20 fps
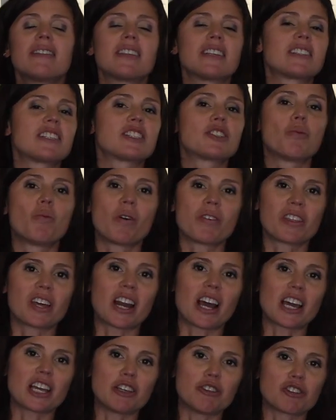This isn't one
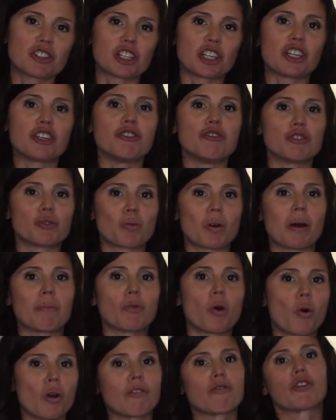that I usually use when
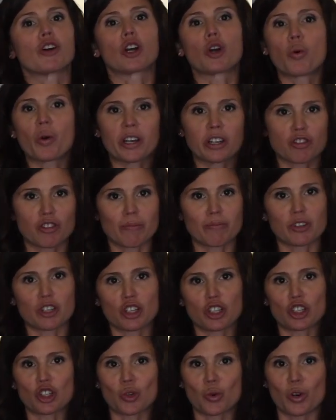I'm going for a quick trip to
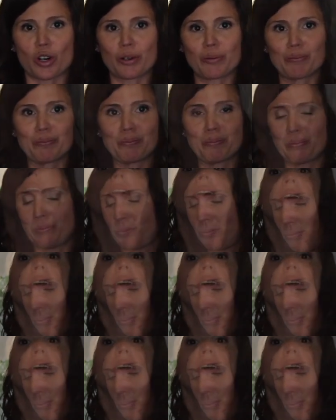the store.